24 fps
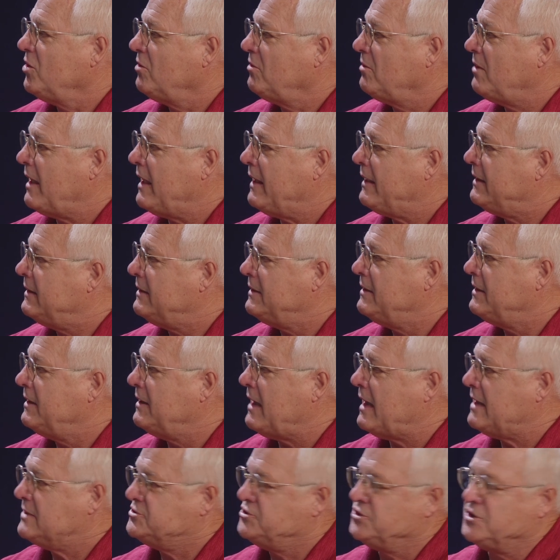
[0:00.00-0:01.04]
And
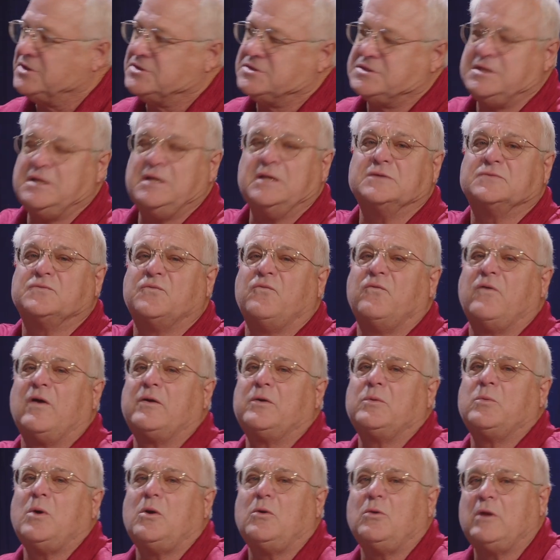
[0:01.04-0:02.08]
as you can see, it's very
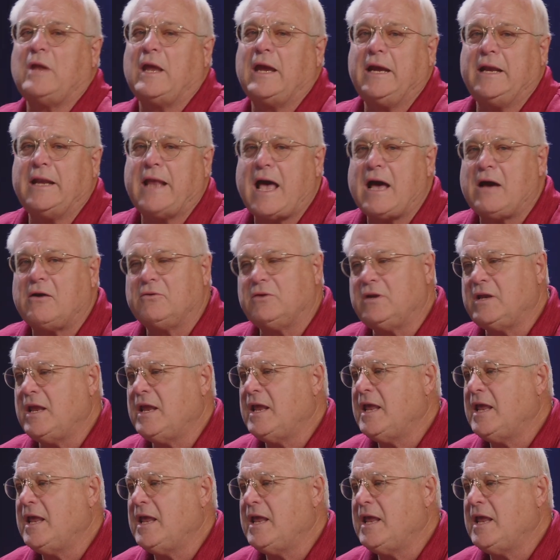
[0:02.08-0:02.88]
well laid out.